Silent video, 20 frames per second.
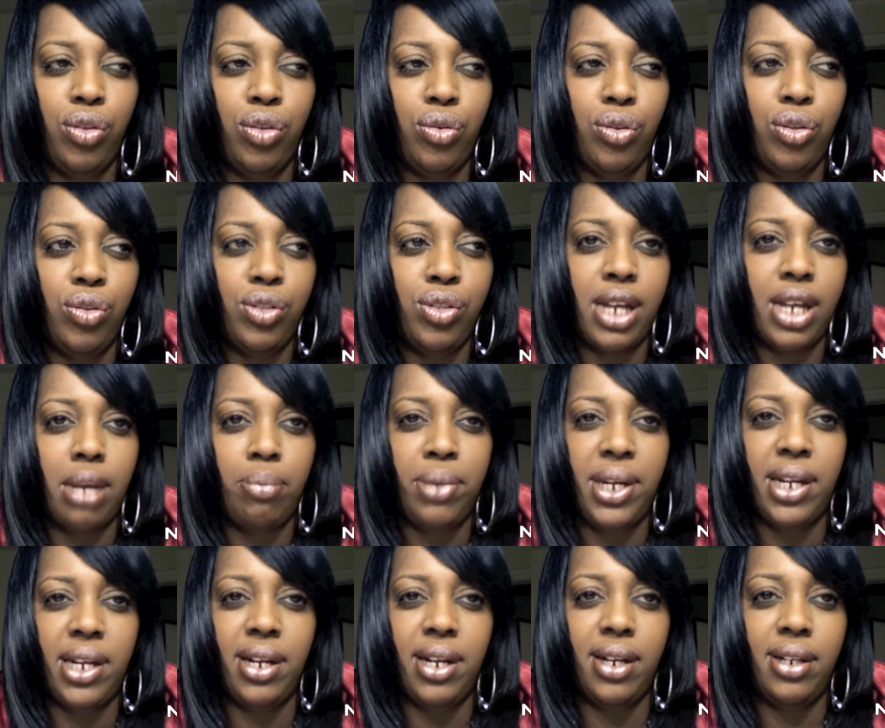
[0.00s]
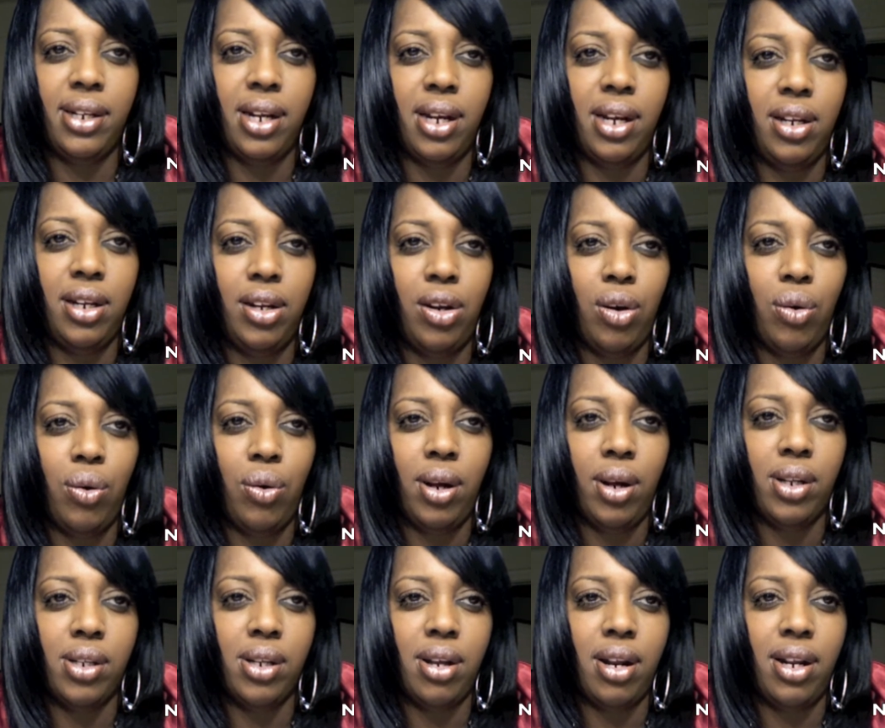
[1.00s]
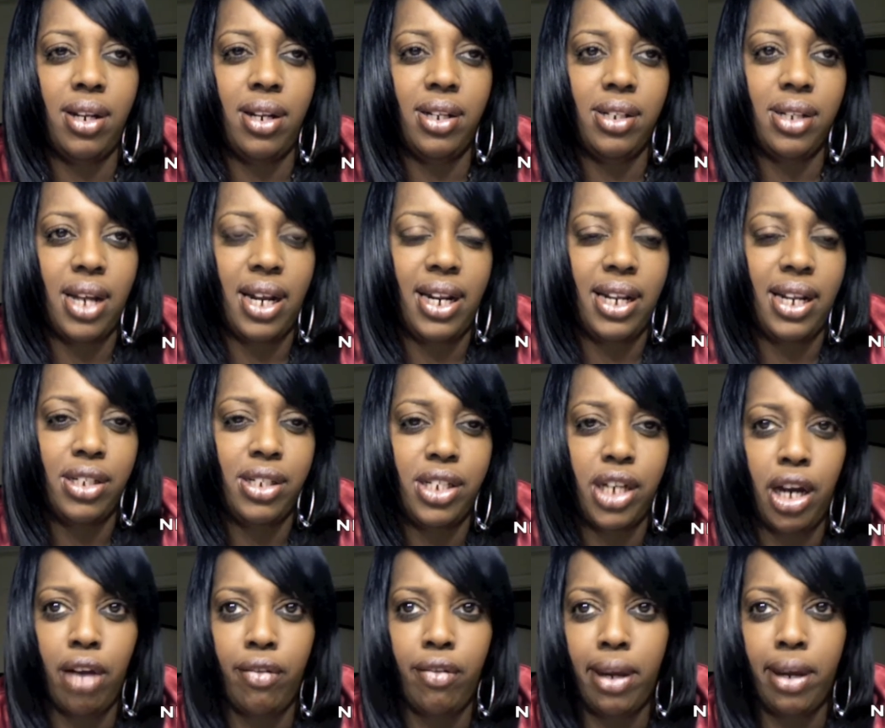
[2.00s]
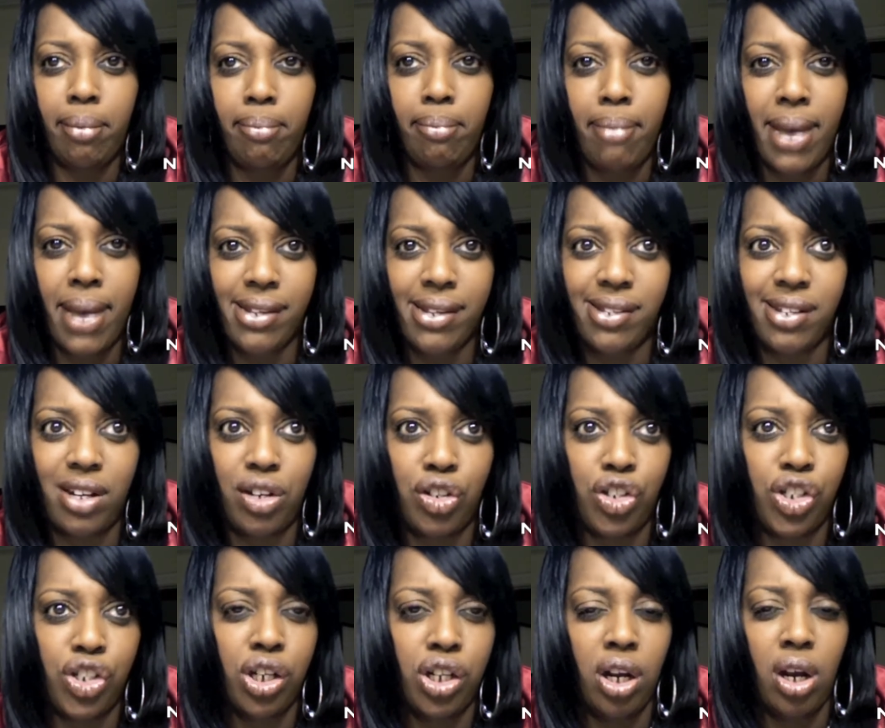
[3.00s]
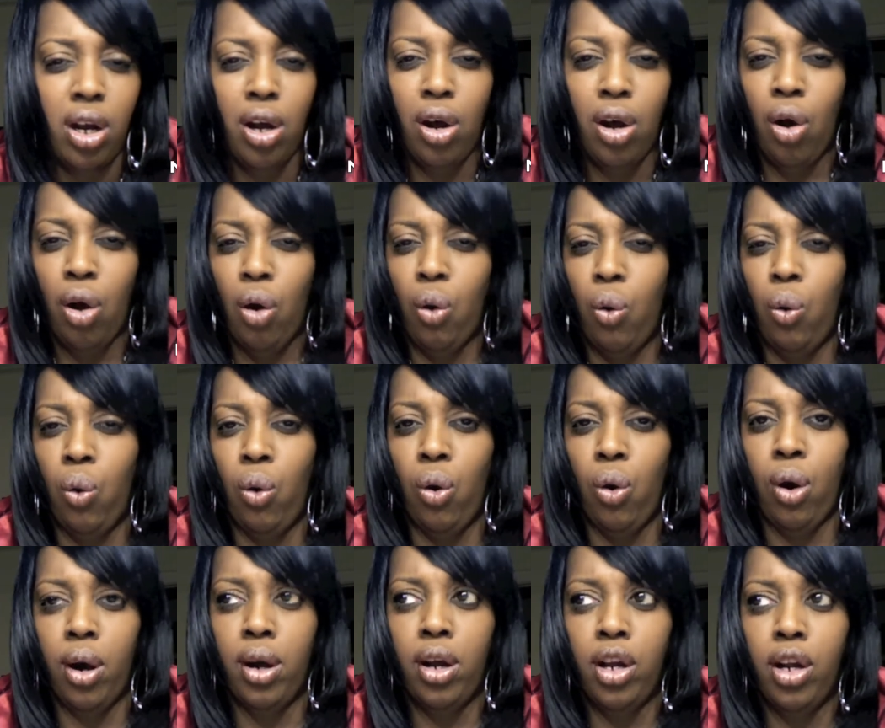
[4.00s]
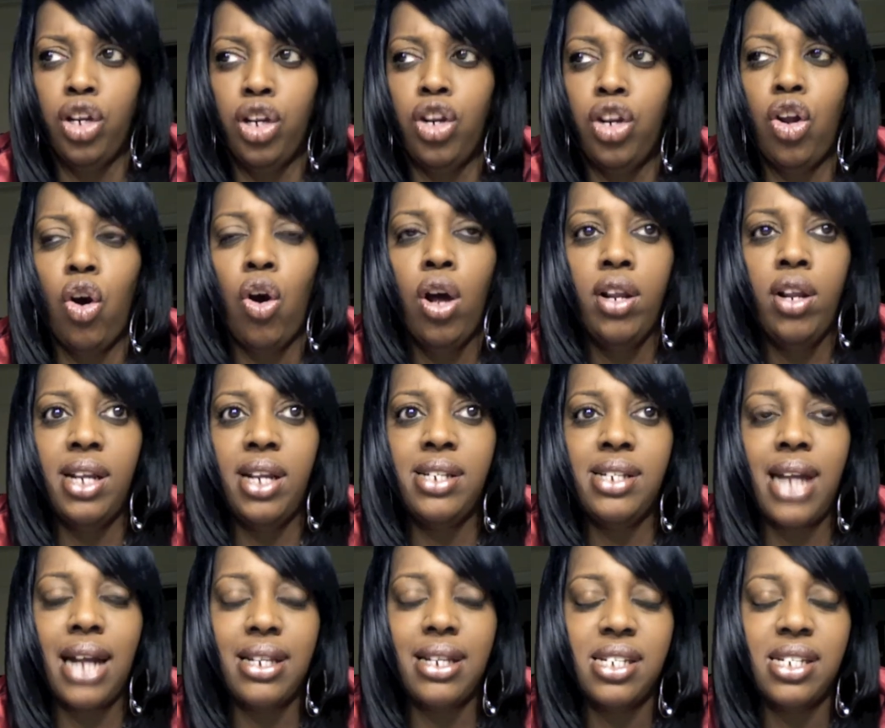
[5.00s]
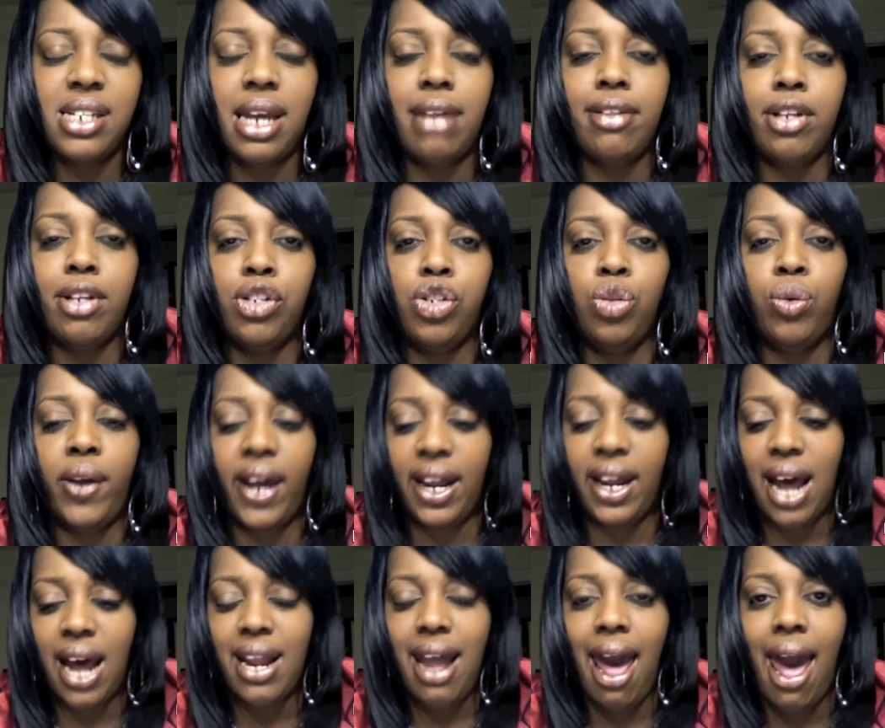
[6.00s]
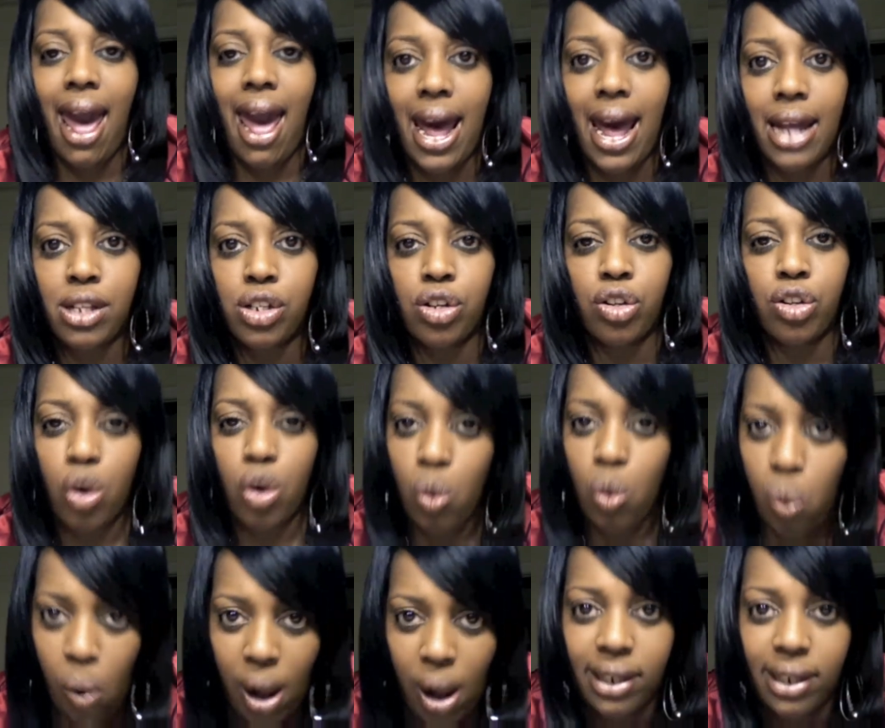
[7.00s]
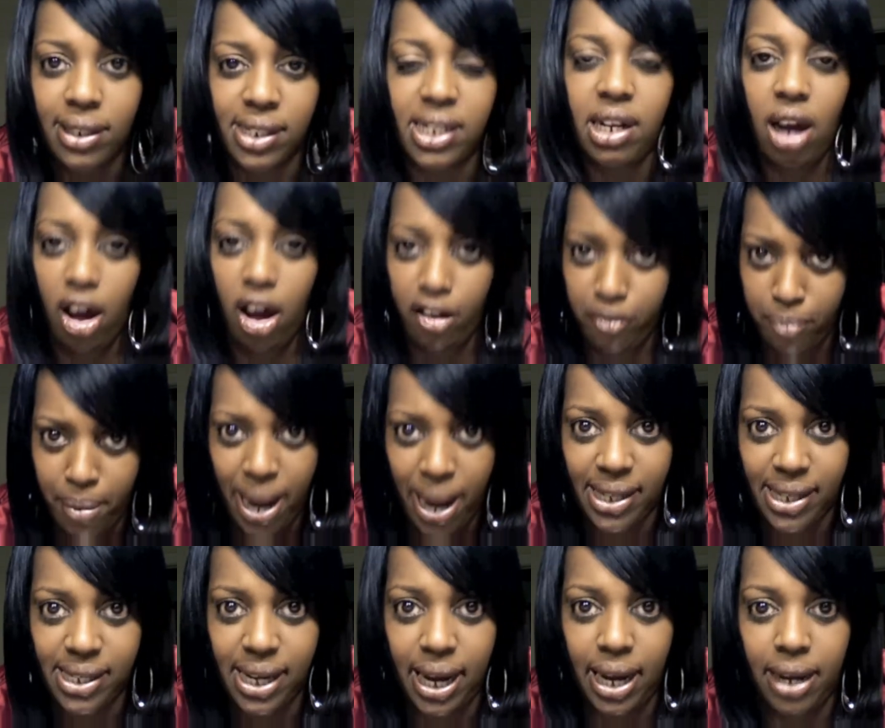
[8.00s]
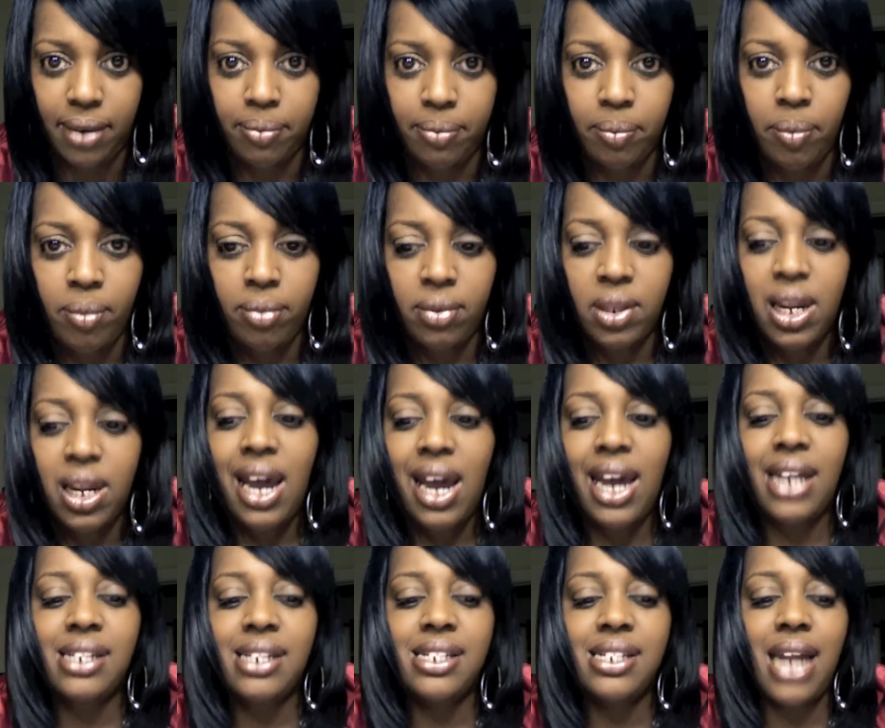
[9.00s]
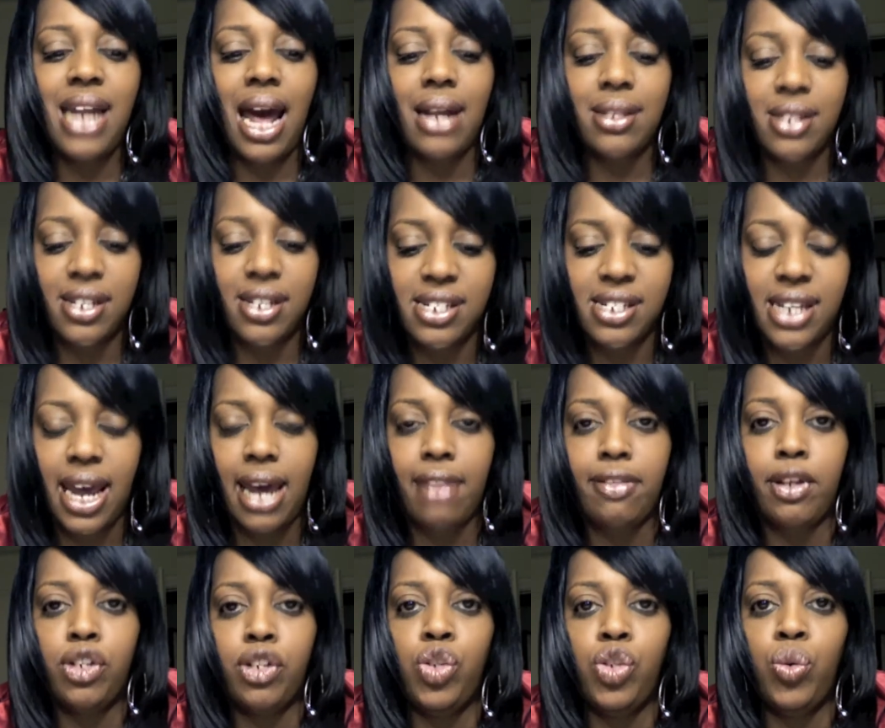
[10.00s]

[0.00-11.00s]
send me an endearing message, or it's not to say that you cannot add to the quality of my day. It's not to say that